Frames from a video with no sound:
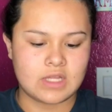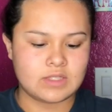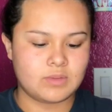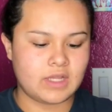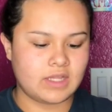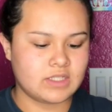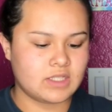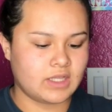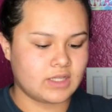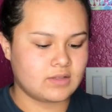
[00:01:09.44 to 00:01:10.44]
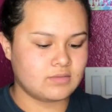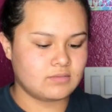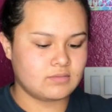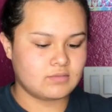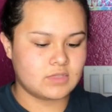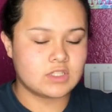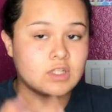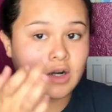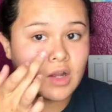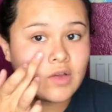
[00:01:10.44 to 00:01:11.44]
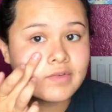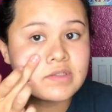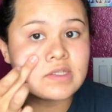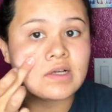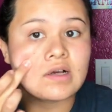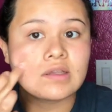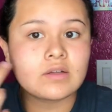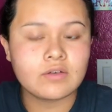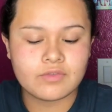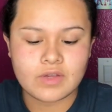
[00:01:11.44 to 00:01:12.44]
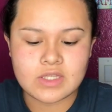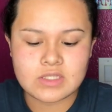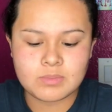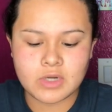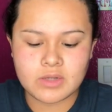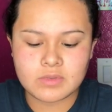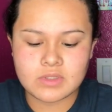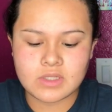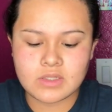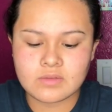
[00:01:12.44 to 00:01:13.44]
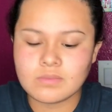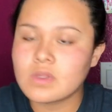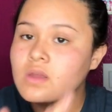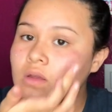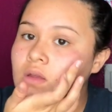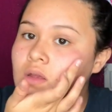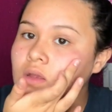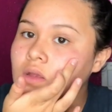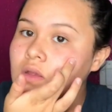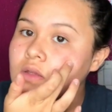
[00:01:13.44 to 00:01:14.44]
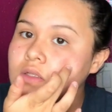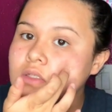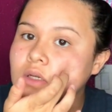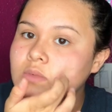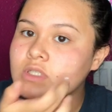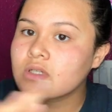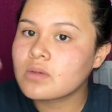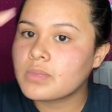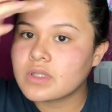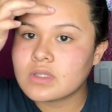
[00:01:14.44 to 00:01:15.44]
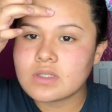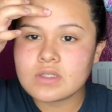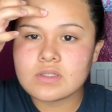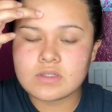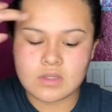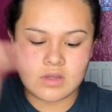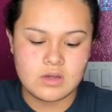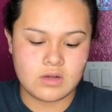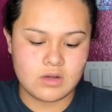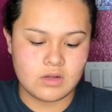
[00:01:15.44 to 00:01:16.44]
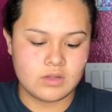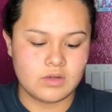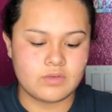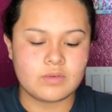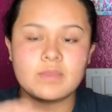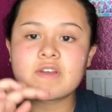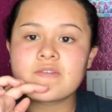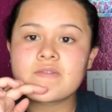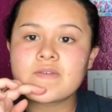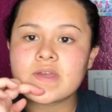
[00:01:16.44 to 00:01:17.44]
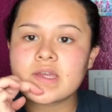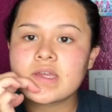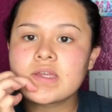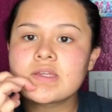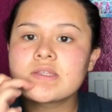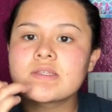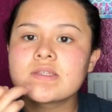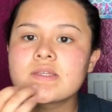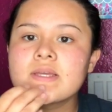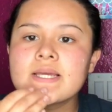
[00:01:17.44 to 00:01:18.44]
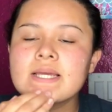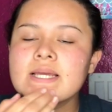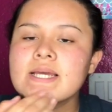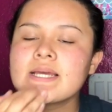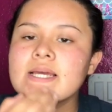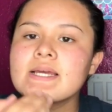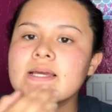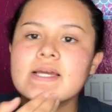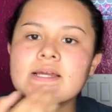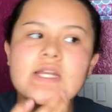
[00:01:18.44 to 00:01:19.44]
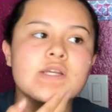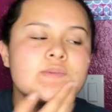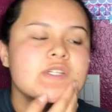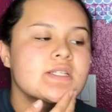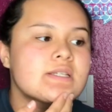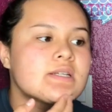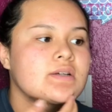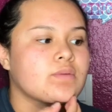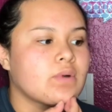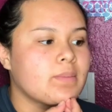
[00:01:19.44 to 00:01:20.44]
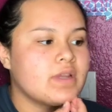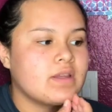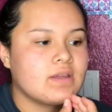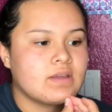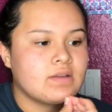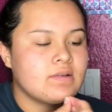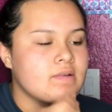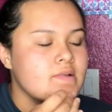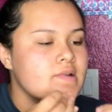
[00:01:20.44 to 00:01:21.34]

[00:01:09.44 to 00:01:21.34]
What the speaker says: what I like to like start off as, like a little face primer thing. So I'm just gonna put this all over my face, and I'm just gonna rub it in.